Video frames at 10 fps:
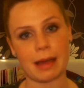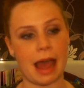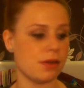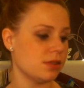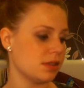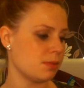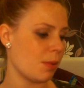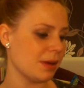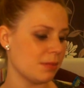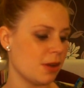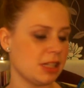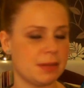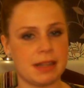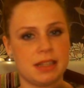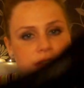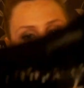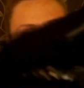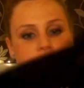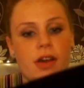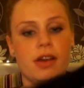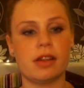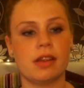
pounds, probably the most expensive thing I got,